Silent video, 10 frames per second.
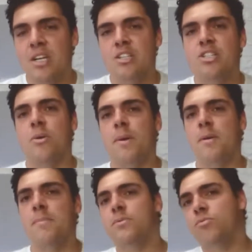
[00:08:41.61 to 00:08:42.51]
So
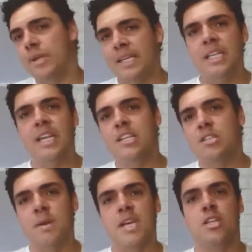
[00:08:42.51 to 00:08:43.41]
people really need to
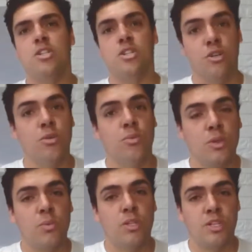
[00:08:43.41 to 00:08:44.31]
be in tune with
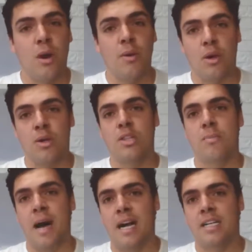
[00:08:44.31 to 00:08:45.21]
what's going on in the
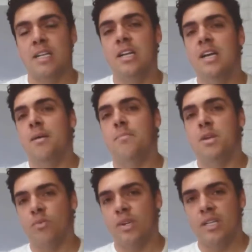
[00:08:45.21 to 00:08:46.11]
market and
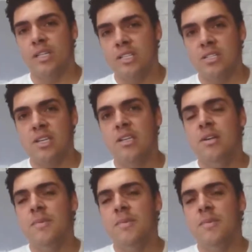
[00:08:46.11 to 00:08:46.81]
be realistic.